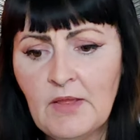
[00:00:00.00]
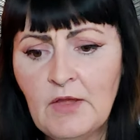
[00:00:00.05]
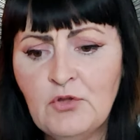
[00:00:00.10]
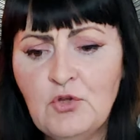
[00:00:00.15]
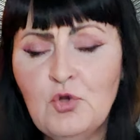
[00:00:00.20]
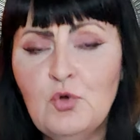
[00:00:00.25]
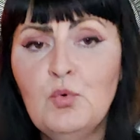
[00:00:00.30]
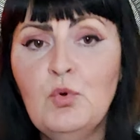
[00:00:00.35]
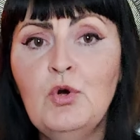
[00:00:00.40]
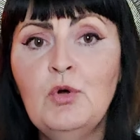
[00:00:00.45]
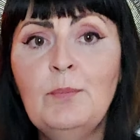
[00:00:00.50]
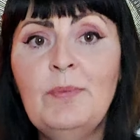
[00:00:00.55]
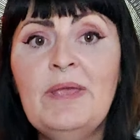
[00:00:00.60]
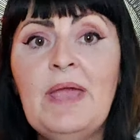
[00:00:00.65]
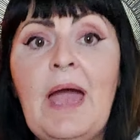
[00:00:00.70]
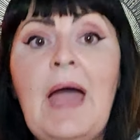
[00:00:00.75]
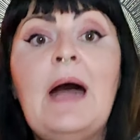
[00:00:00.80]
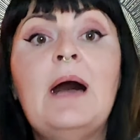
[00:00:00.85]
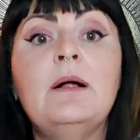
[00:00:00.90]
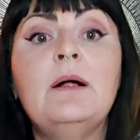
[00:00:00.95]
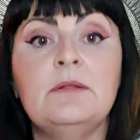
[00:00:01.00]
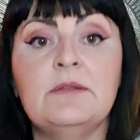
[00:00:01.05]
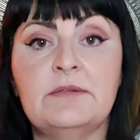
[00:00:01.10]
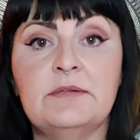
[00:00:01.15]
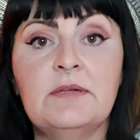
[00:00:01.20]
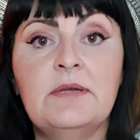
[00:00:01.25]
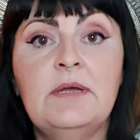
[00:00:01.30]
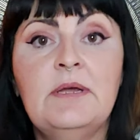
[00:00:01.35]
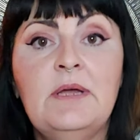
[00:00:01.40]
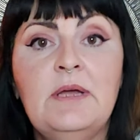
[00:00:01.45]
you will be held,
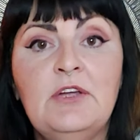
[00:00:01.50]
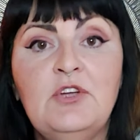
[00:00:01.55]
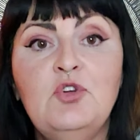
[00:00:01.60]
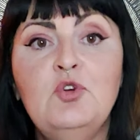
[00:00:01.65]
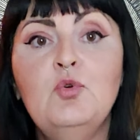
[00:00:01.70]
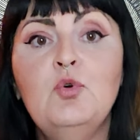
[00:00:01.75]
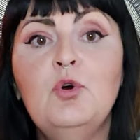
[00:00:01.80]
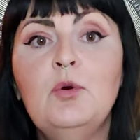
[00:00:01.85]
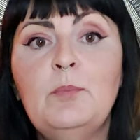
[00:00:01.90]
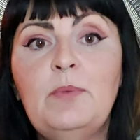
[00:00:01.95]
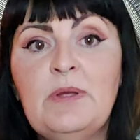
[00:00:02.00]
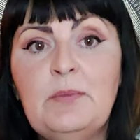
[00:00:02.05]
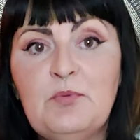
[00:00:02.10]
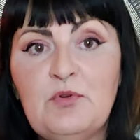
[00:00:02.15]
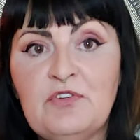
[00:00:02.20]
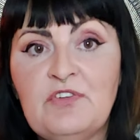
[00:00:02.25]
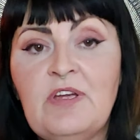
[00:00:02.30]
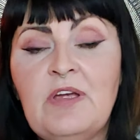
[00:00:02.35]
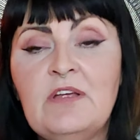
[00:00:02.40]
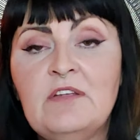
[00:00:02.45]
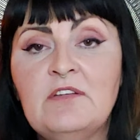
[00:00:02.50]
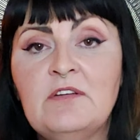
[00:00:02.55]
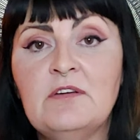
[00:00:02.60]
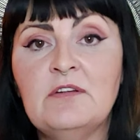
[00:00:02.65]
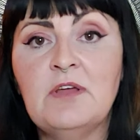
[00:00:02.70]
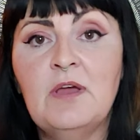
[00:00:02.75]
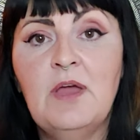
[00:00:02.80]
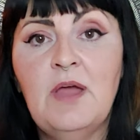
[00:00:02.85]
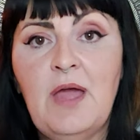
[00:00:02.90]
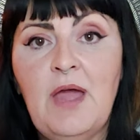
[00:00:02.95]
you will be
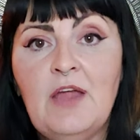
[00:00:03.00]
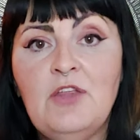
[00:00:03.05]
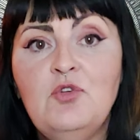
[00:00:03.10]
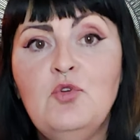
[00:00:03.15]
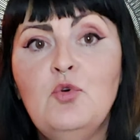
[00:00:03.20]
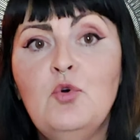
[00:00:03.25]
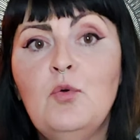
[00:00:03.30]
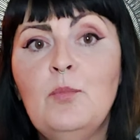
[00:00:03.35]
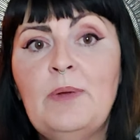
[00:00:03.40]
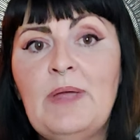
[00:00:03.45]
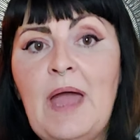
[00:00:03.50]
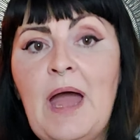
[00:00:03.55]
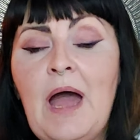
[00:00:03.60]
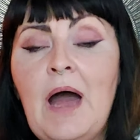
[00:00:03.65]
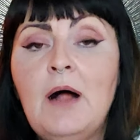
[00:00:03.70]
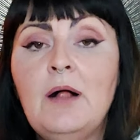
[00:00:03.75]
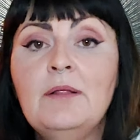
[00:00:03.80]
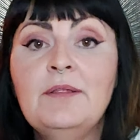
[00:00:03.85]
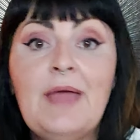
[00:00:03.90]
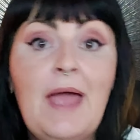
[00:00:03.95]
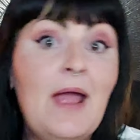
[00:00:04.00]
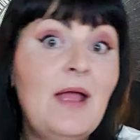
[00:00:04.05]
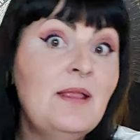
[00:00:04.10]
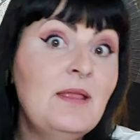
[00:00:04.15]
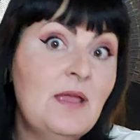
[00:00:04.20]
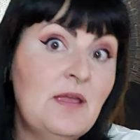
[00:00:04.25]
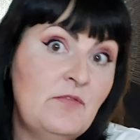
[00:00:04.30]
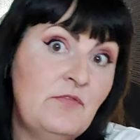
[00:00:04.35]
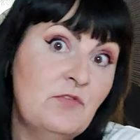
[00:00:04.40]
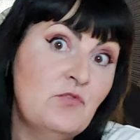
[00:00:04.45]
protected, and you will be held
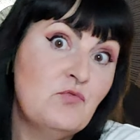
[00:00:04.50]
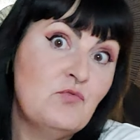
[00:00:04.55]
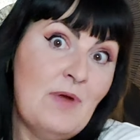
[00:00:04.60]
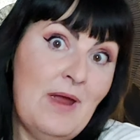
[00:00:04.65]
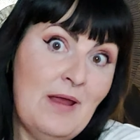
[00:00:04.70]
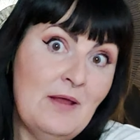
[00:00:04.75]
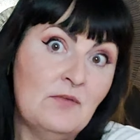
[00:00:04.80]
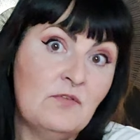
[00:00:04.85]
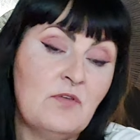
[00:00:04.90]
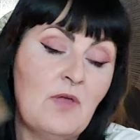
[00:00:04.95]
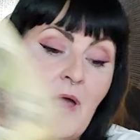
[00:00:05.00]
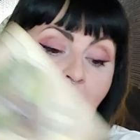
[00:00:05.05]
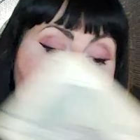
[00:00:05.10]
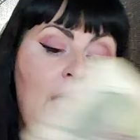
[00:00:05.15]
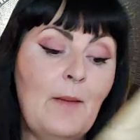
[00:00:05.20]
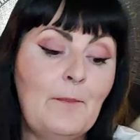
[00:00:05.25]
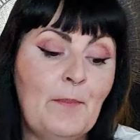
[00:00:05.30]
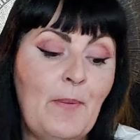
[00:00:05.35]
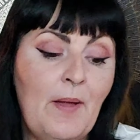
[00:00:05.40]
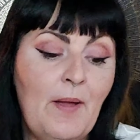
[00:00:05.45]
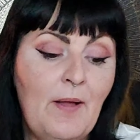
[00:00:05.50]
and even raised up.